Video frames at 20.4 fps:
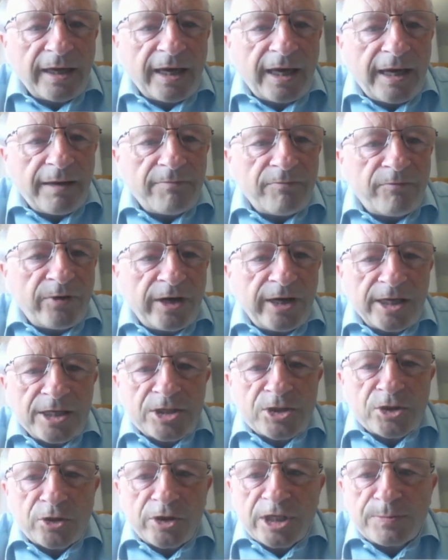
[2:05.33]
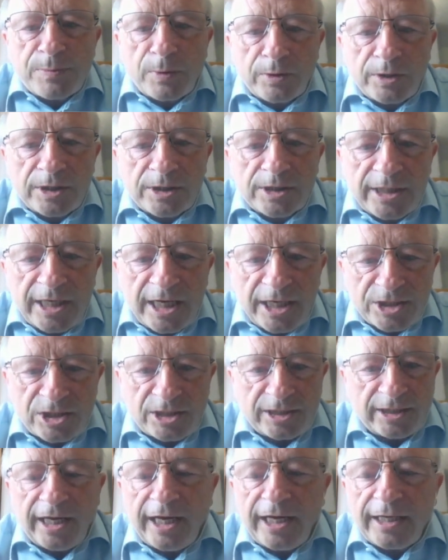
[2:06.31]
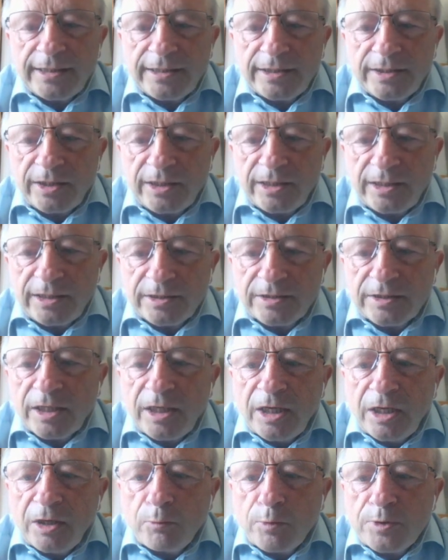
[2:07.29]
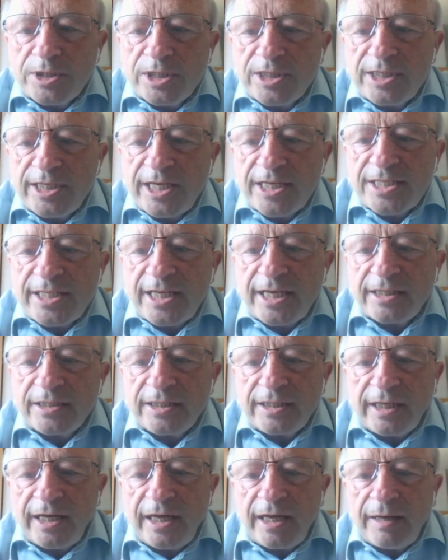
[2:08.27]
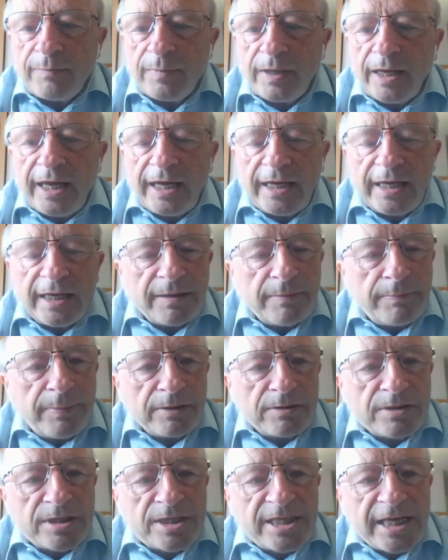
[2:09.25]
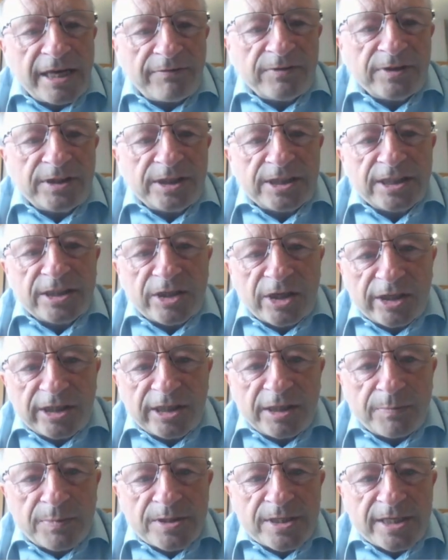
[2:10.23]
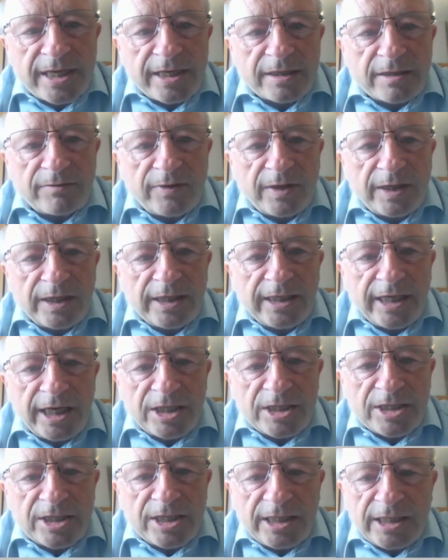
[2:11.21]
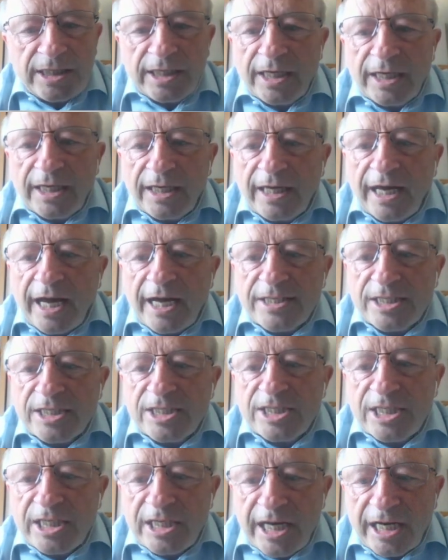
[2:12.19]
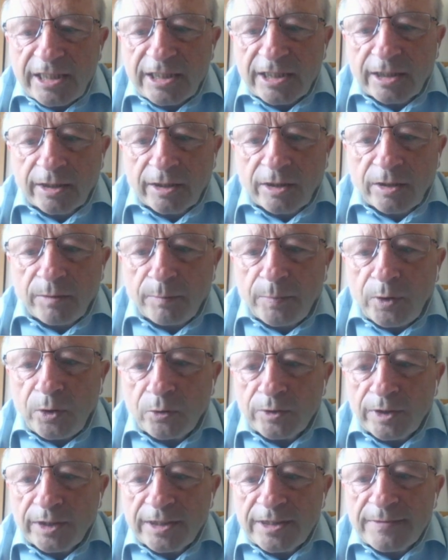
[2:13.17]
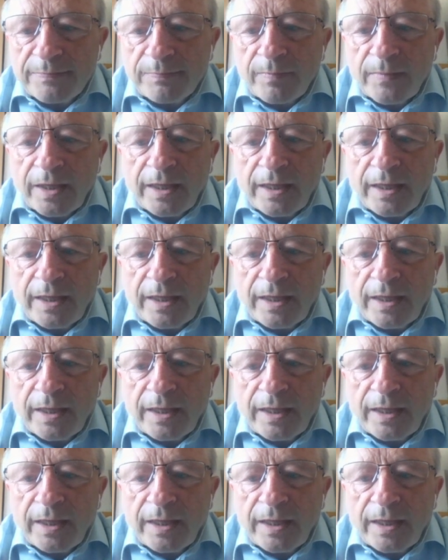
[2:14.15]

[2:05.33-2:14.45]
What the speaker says: Various studies, both internationally and in Ireland, would suggest that about 70 to 90% of ADHD has a genetic component.